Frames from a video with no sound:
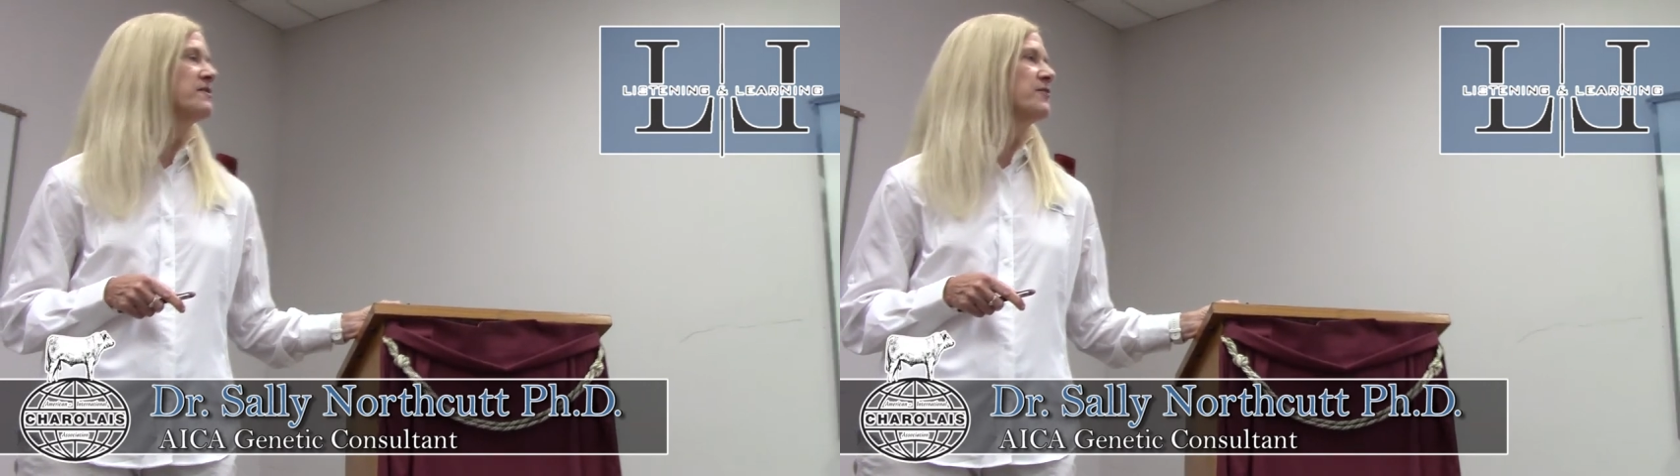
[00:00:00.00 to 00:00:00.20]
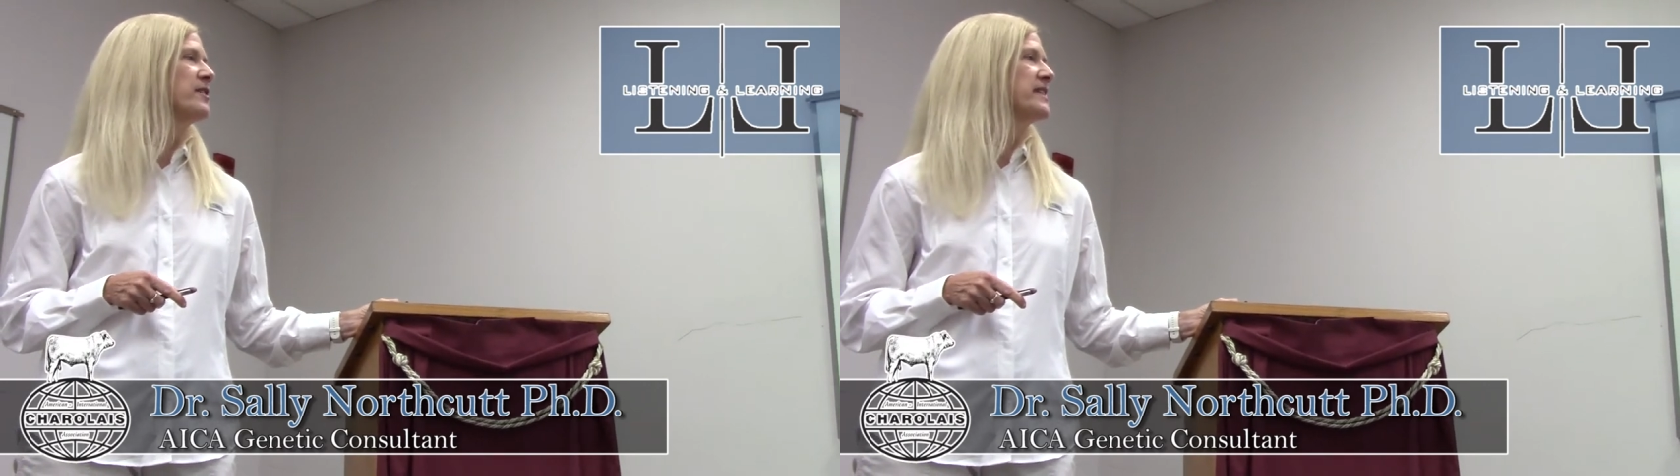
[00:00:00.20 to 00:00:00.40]

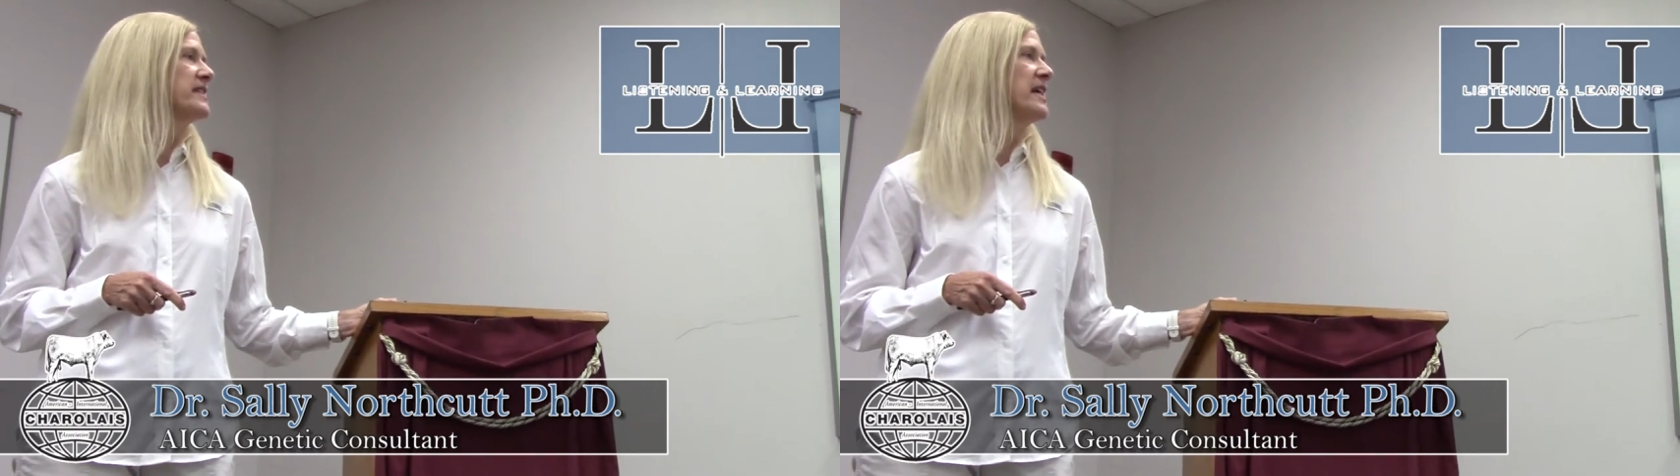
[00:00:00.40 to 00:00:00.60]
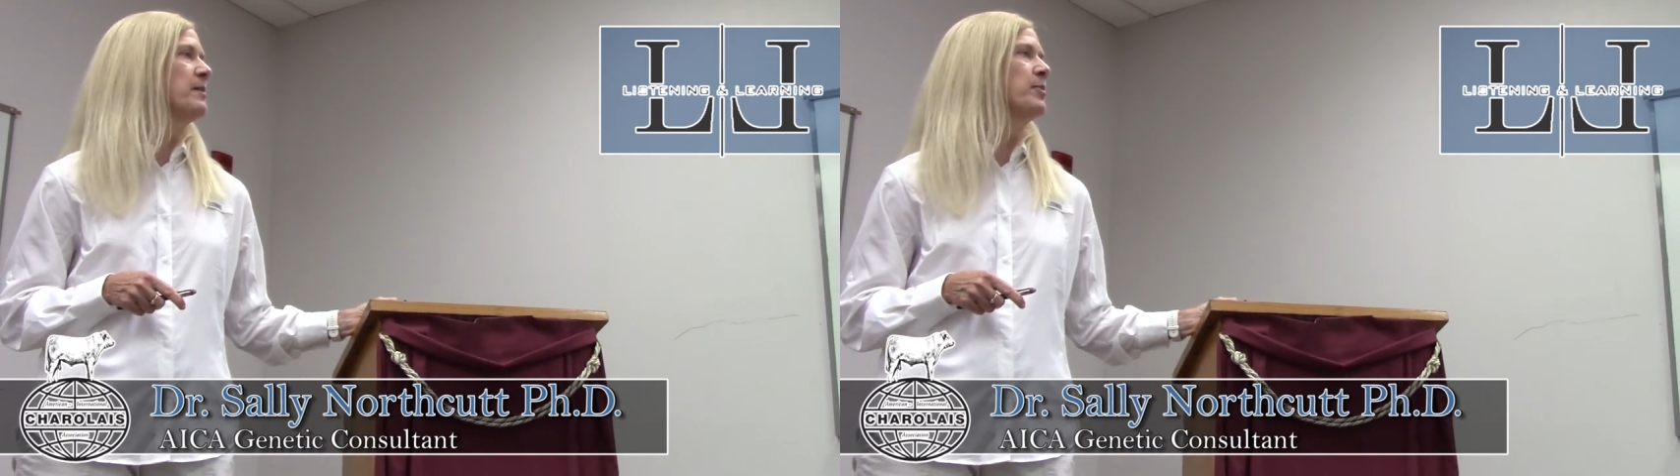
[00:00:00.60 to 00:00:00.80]
for
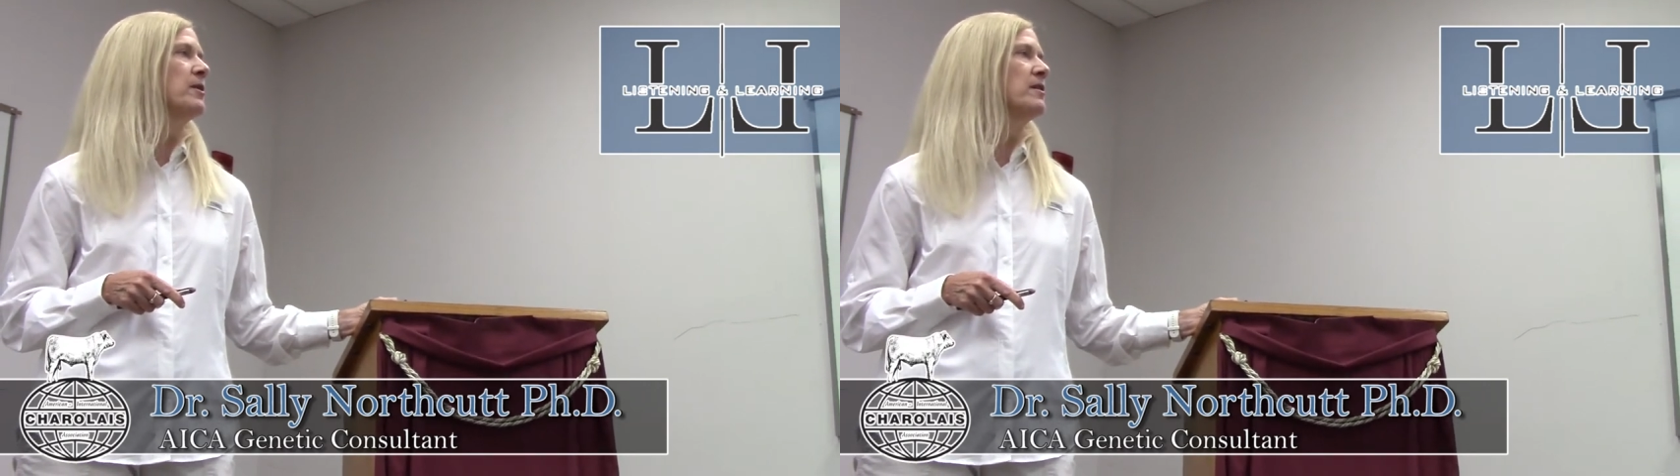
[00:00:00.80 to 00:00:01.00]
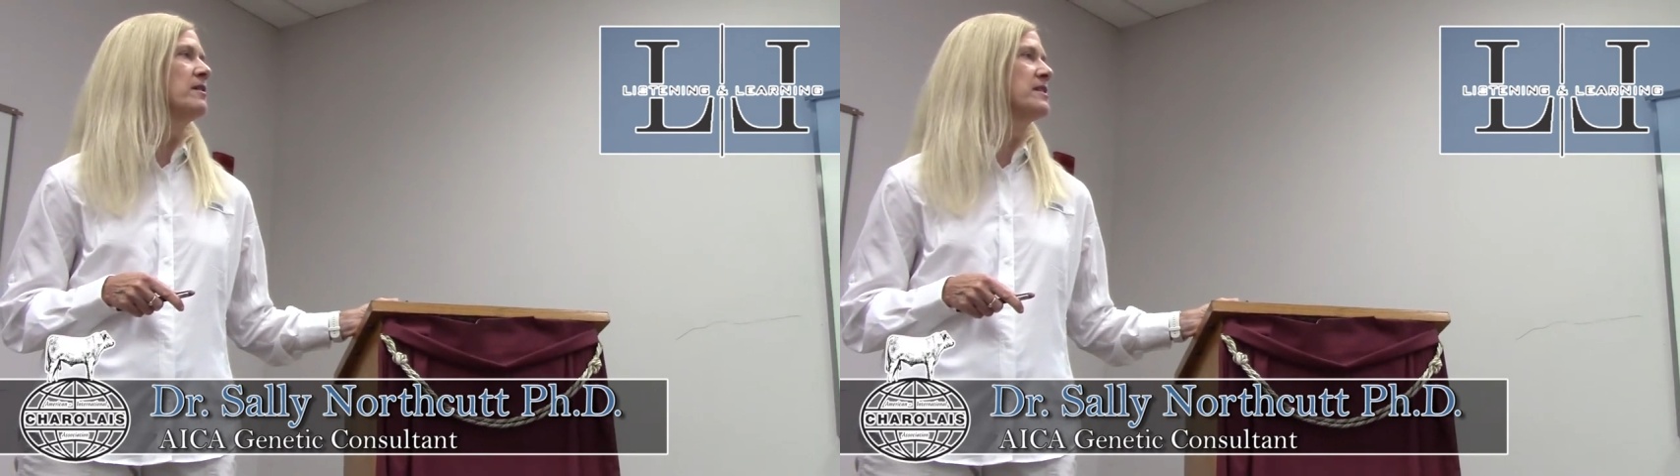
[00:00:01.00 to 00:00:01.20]

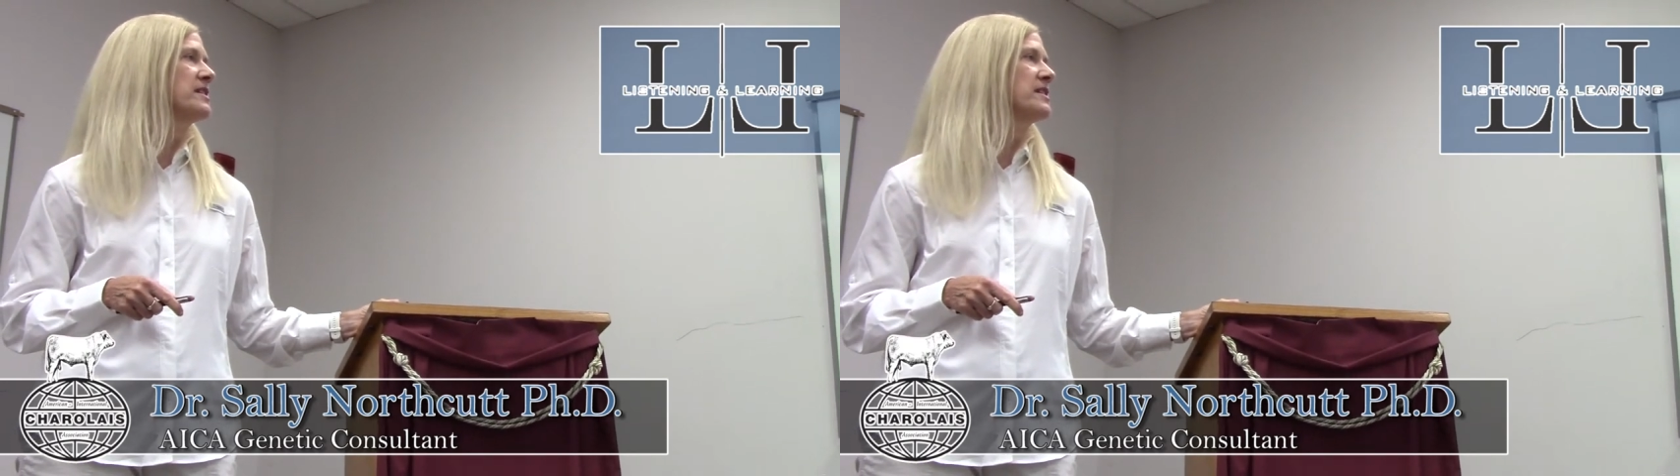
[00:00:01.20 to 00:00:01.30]
example,